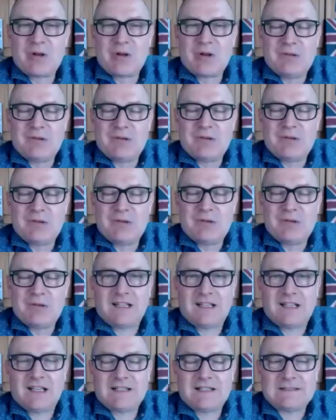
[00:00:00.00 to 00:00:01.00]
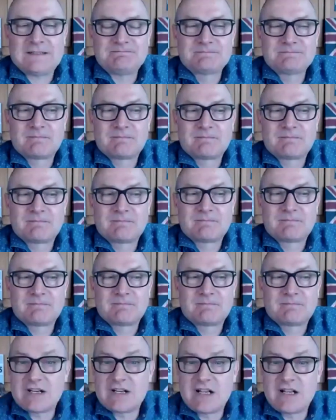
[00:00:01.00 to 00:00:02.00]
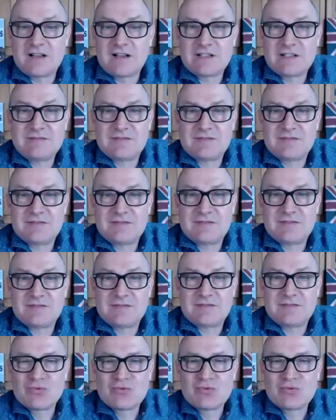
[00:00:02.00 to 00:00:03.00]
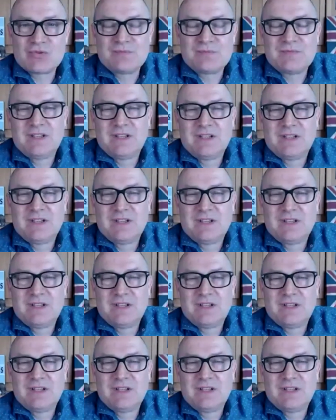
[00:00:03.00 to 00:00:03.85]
her musical comedy. Laurel and Hardy for the visuals.